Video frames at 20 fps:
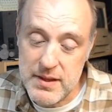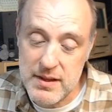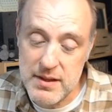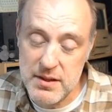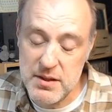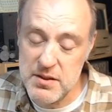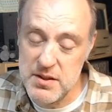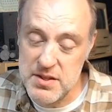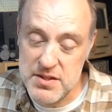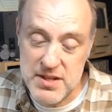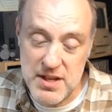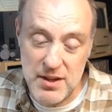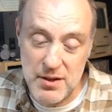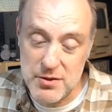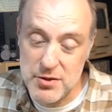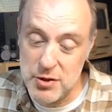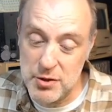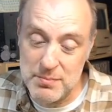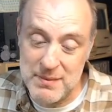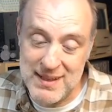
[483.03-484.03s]
the seller
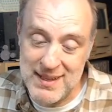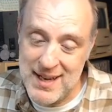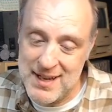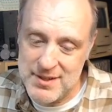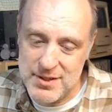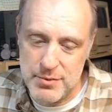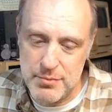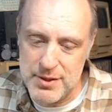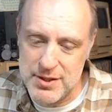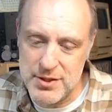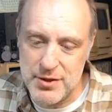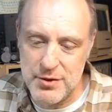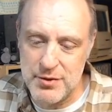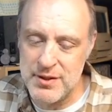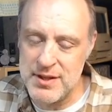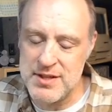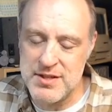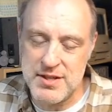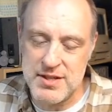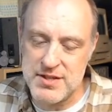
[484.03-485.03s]
told me not to return
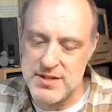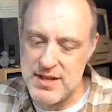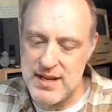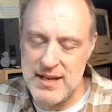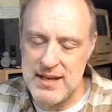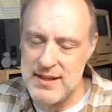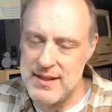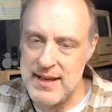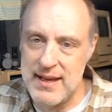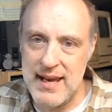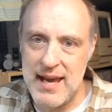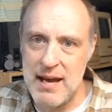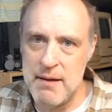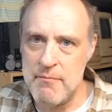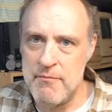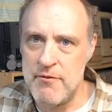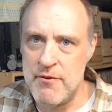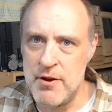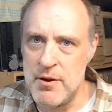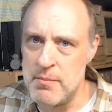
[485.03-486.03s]
these because they came
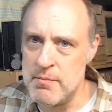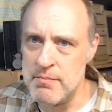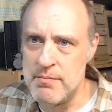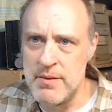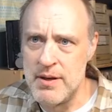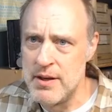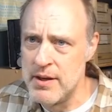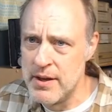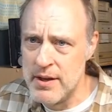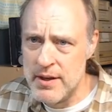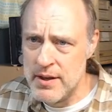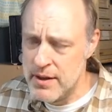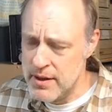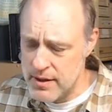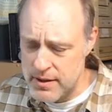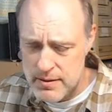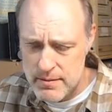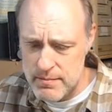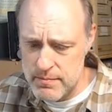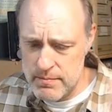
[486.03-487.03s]
from
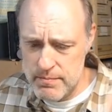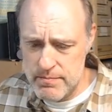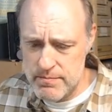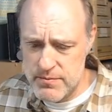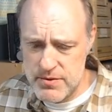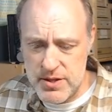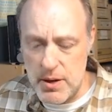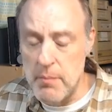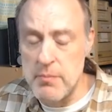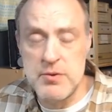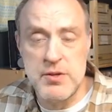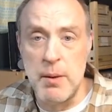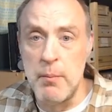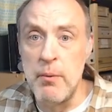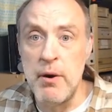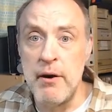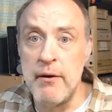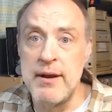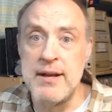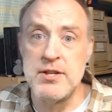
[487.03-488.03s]

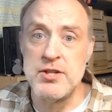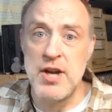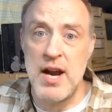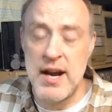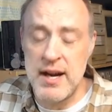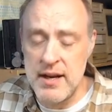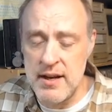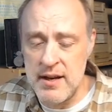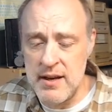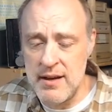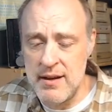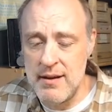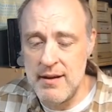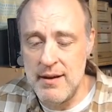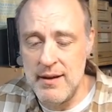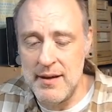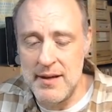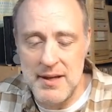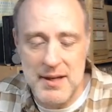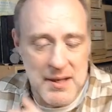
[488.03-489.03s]
somewhere in China
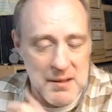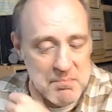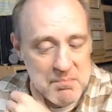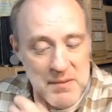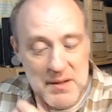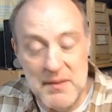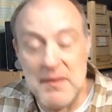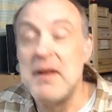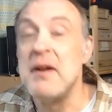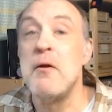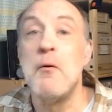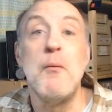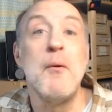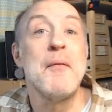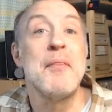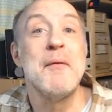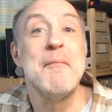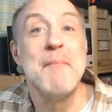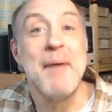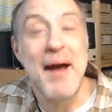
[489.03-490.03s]
and they don't want
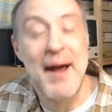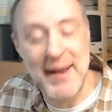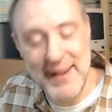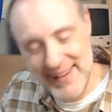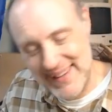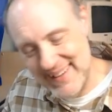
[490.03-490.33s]
them back.